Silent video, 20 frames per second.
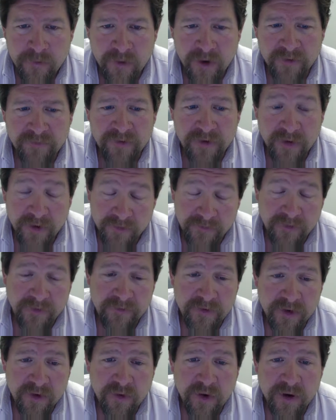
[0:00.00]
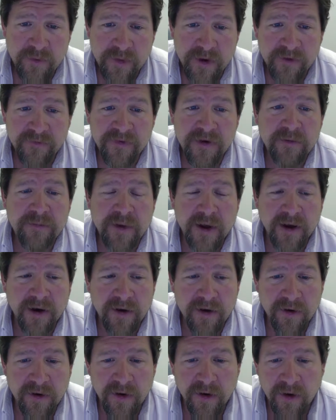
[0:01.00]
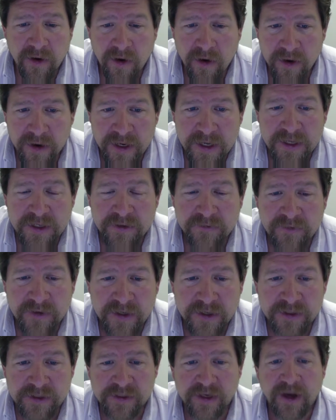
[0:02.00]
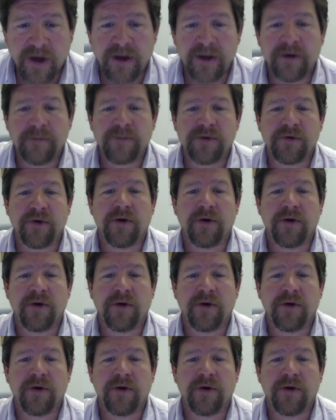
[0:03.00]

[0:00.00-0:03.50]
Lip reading: Where I've given you quite a bit of feedback on each of these items,